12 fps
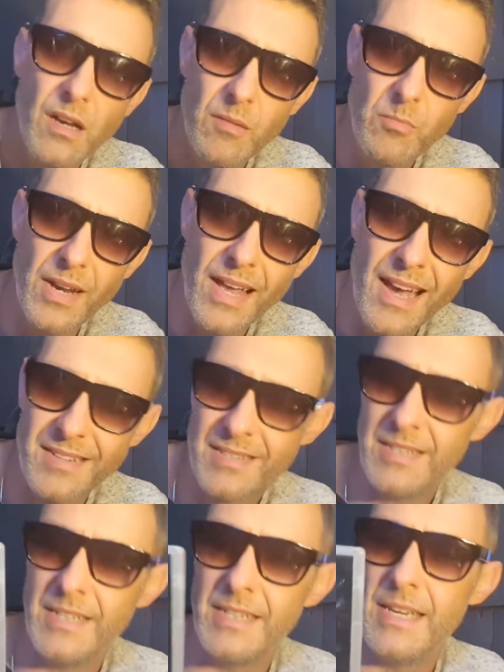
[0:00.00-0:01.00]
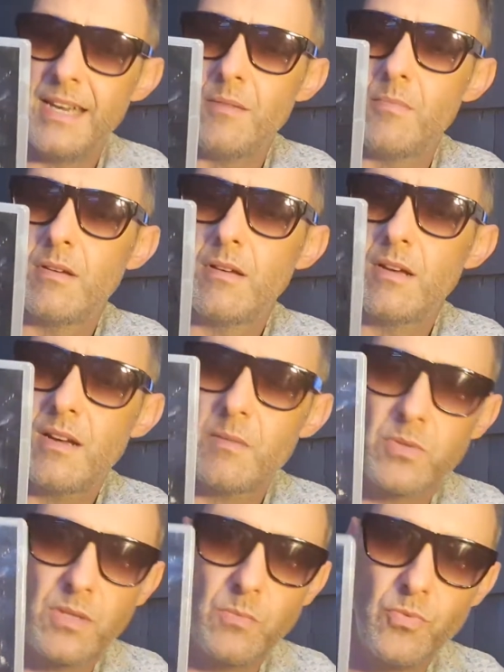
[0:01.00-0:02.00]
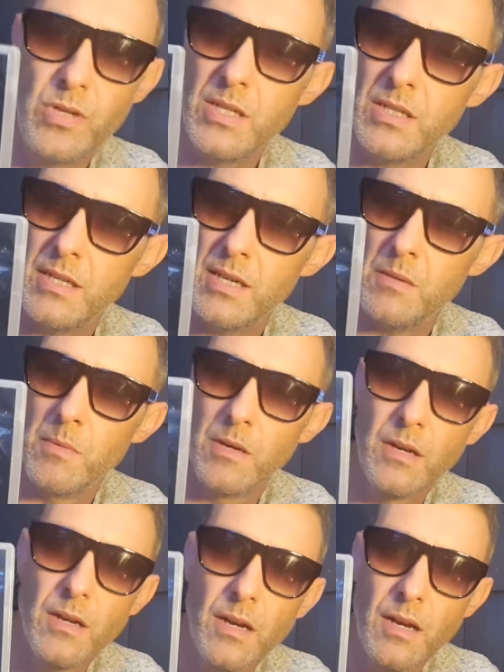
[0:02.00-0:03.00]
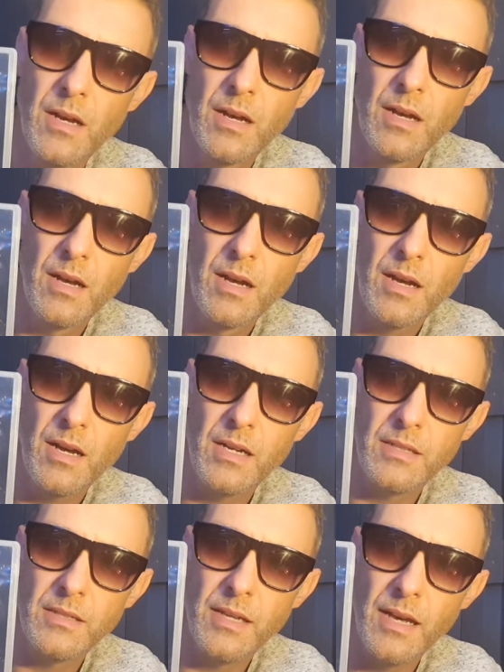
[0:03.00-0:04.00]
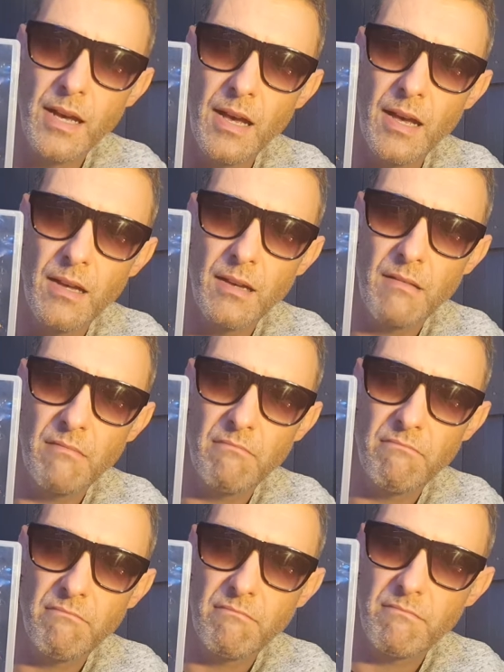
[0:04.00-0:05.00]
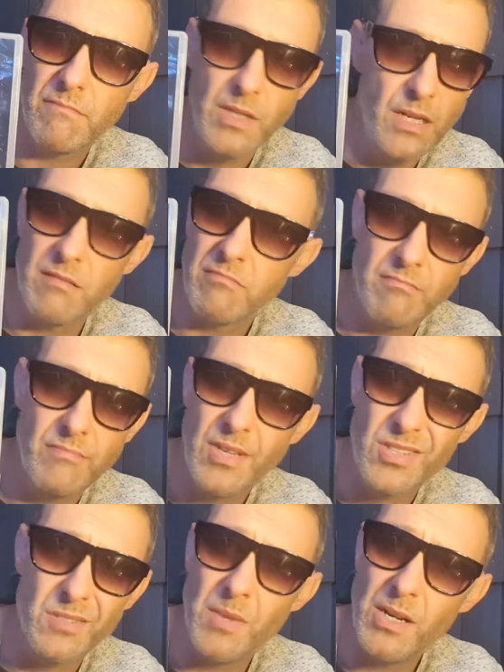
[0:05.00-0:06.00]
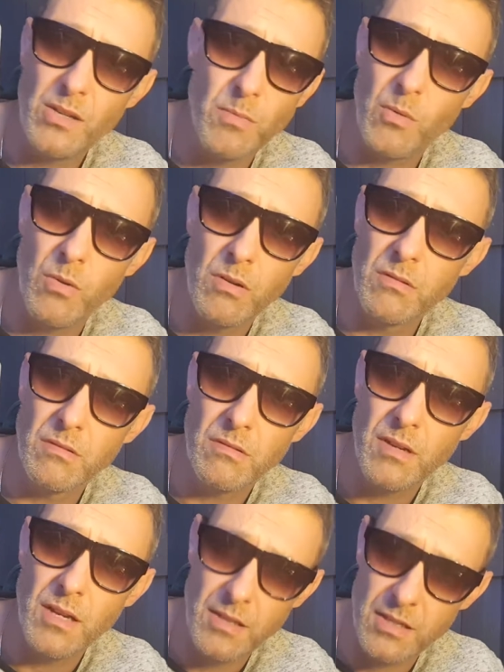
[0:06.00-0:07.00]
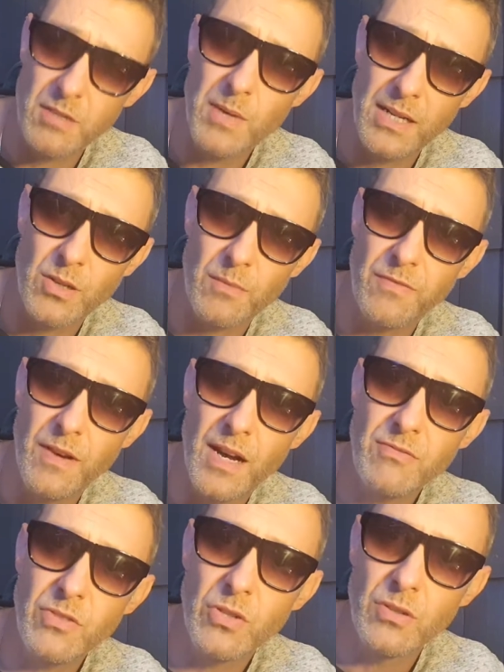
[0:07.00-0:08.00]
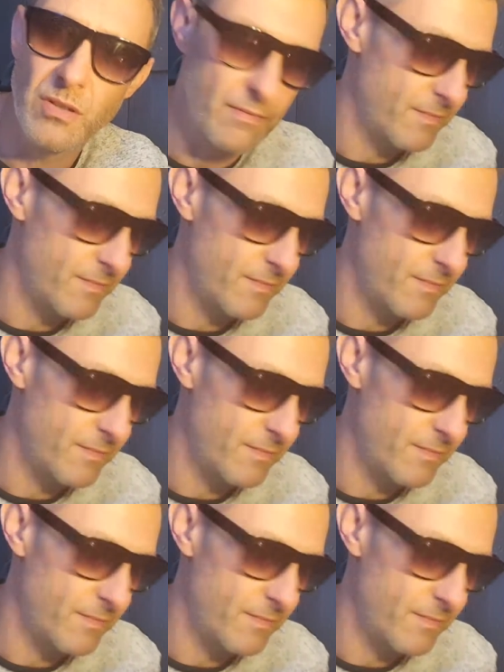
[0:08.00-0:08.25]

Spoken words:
But excellent game, absolutely brilliant game. And yeah, this is my number one. And this is my top 5 done.